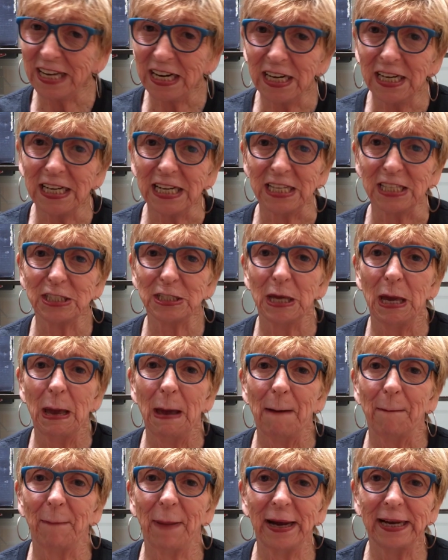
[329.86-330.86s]
us
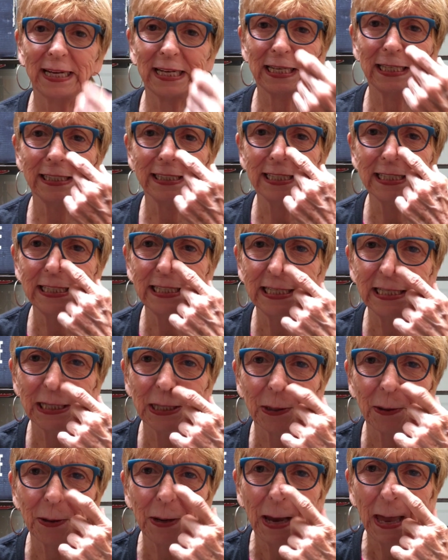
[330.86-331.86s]
by clicking
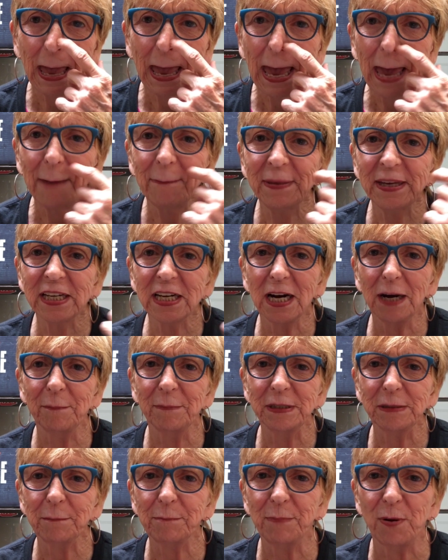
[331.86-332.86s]
here and
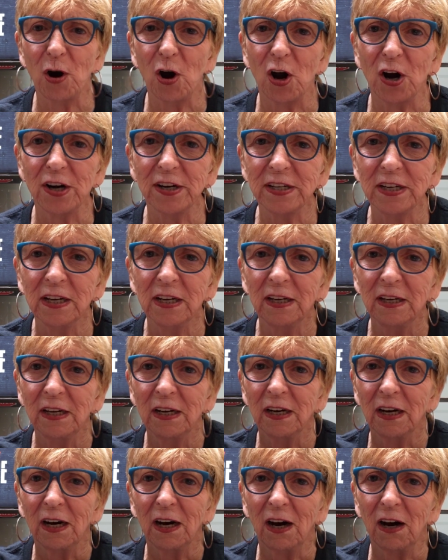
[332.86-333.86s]
becoming part
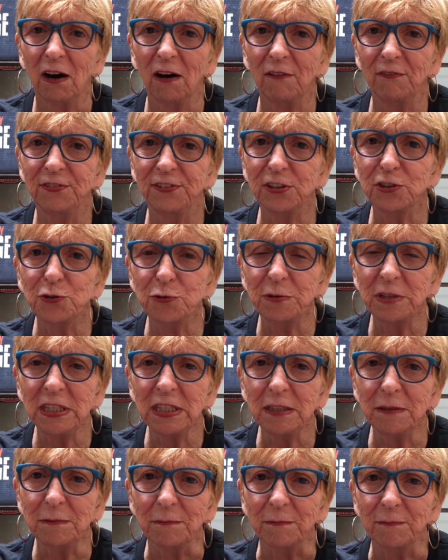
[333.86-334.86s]
of the
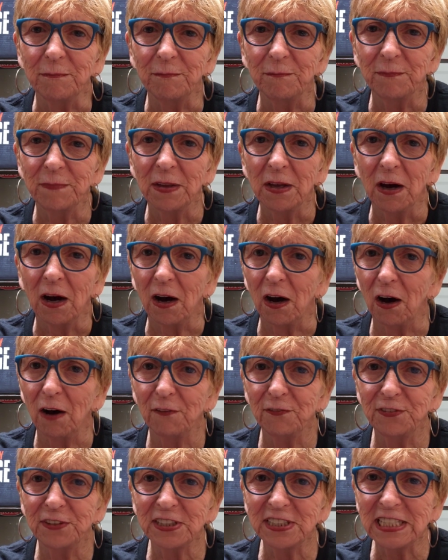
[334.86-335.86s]
dream,
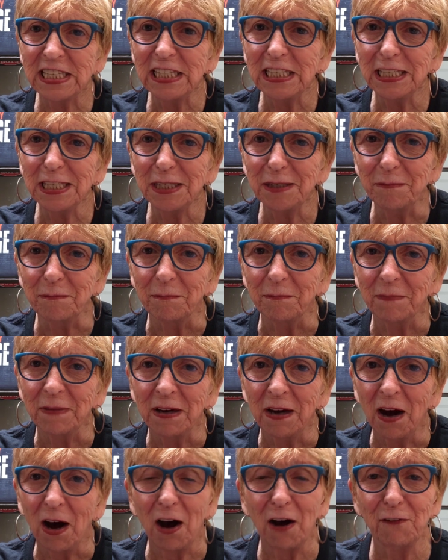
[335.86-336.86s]
of the team,
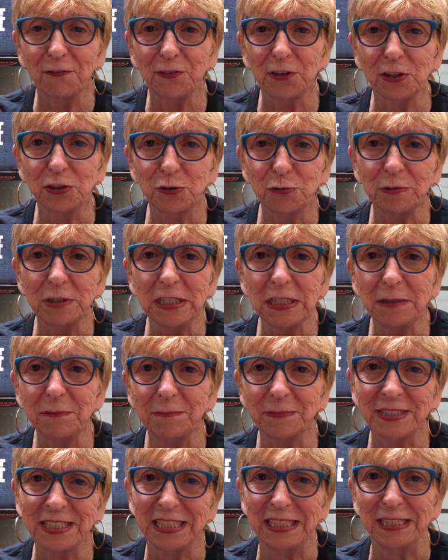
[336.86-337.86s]
of the
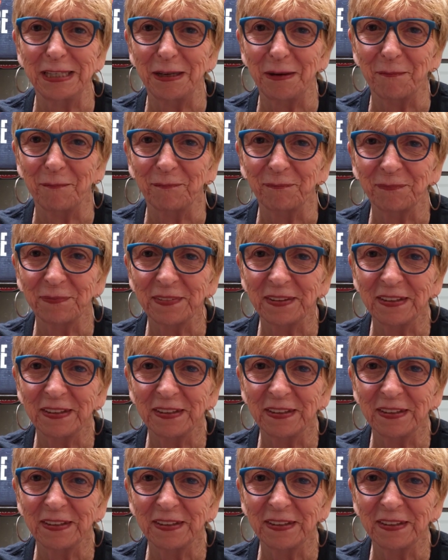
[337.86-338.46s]
dream team.